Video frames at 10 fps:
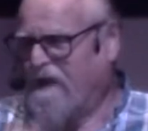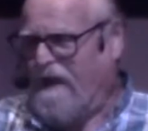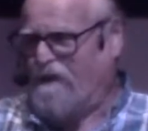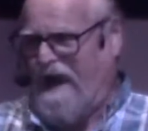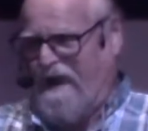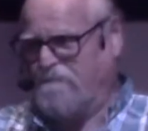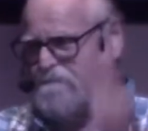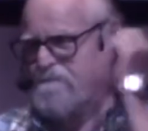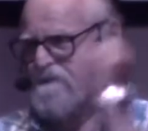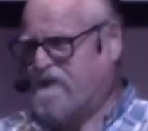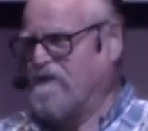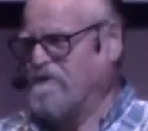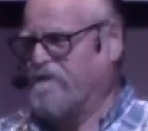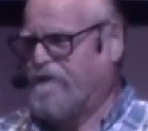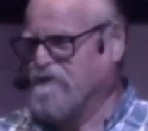Abraham, kill
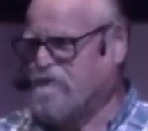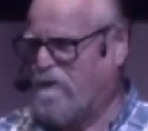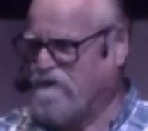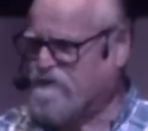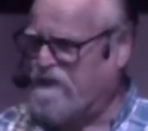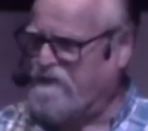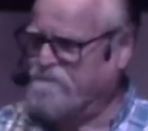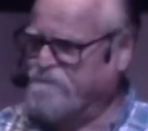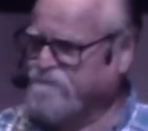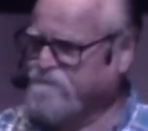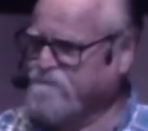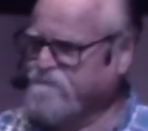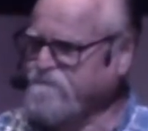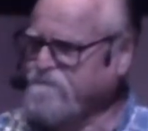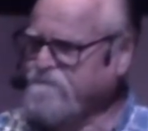your firstborn son.
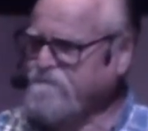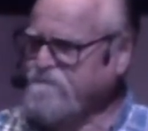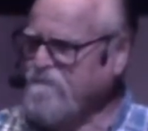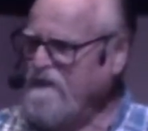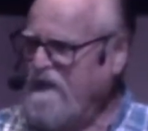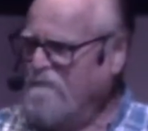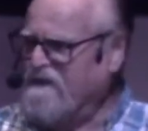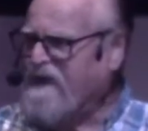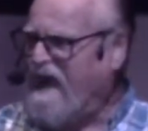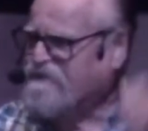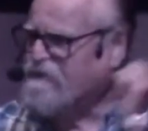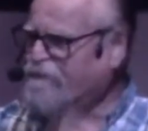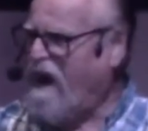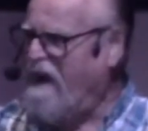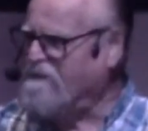But God, you
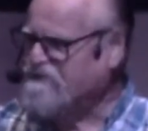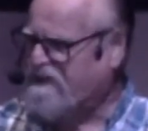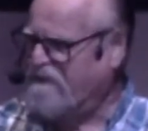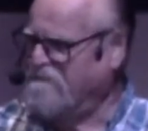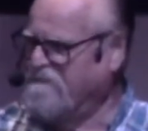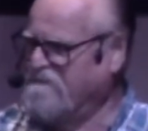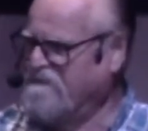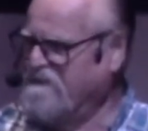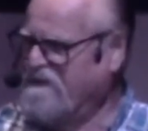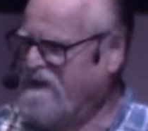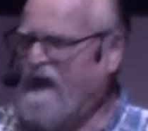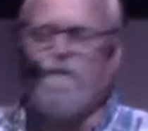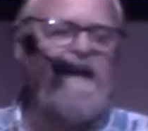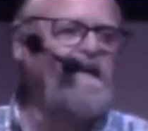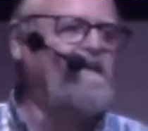promised him. I
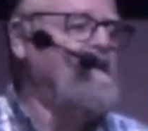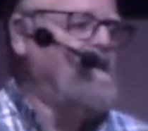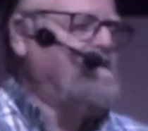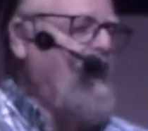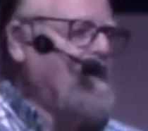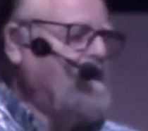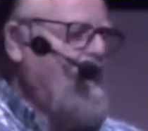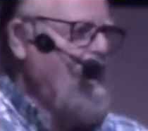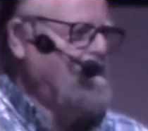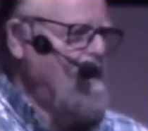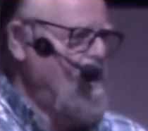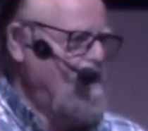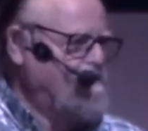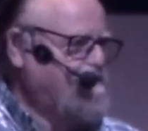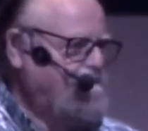waited 99
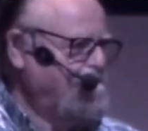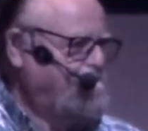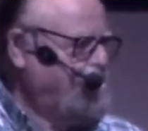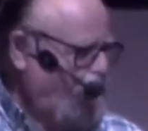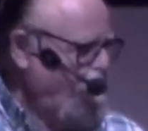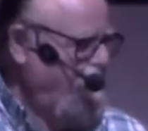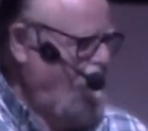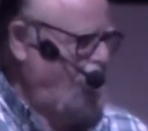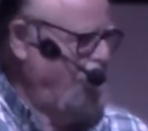years for him.